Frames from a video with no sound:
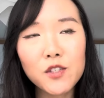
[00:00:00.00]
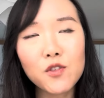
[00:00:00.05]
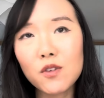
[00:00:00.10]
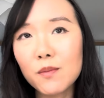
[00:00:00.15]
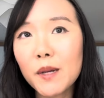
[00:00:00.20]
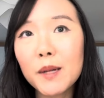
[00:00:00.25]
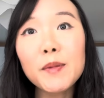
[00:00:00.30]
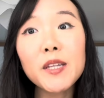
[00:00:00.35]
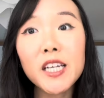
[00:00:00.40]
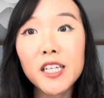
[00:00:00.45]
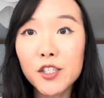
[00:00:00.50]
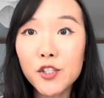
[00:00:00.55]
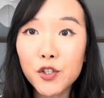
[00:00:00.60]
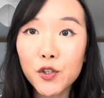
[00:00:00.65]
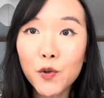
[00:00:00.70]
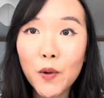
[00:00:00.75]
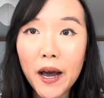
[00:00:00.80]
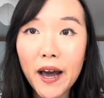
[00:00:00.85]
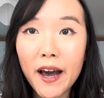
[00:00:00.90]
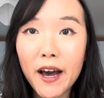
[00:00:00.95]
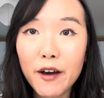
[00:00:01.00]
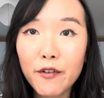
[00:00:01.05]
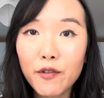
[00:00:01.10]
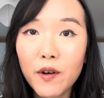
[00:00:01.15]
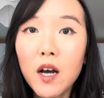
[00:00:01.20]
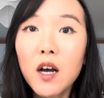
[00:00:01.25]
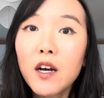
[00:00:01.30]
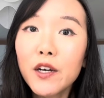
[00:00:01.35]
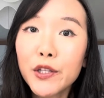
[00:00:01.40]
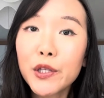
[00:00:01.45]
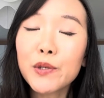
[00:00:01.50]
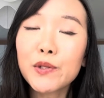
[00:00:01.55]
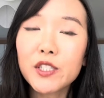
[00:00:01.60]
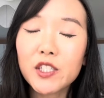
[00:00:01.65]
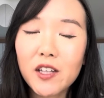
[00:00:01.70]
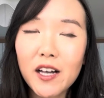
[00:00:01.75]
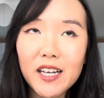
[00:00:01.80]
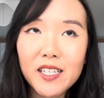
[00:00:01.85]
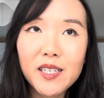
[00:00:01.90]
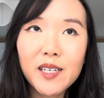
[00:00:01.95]
or maybe they do have those
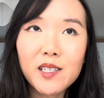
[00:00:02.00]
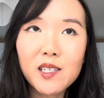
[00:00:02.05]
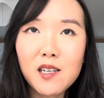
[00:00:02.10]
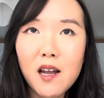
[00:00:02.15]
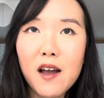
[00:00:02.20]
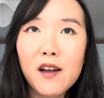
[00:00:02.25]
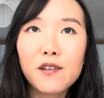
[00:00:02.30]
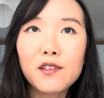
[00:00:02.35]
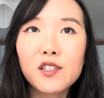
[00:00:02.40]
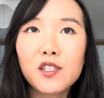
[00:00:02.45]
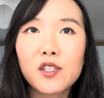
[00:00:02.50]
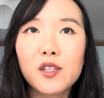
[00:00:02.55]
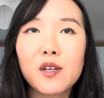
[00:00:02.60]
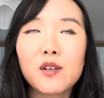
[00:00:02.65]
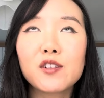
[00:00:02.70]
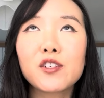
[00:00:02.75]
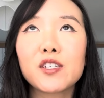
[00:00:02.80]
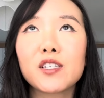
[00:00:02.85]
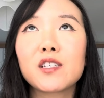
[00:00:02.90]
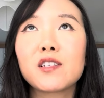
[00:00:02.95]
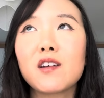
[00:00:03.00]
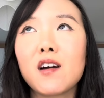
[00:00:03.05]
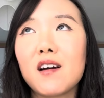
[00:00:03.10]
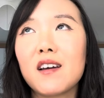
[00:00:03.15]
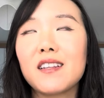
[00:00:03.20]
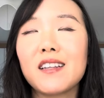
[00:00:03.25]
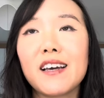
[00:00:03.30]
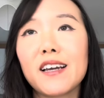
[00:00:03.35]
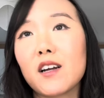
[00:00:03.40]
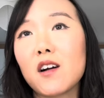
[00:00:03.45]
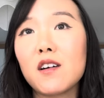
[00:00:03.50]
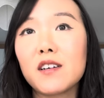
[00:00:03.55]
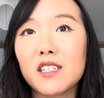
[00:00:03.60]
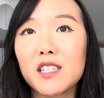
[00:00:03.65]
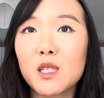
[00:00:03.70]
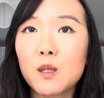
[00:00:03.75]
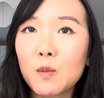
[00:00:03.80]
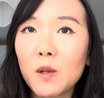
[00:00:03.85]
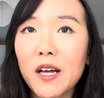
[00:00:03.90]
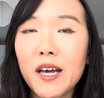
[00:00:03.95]
classic styles, they're just not like on
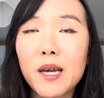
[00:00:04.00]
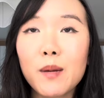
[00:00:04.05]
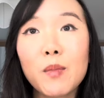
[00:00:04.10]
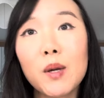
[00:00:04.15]
display.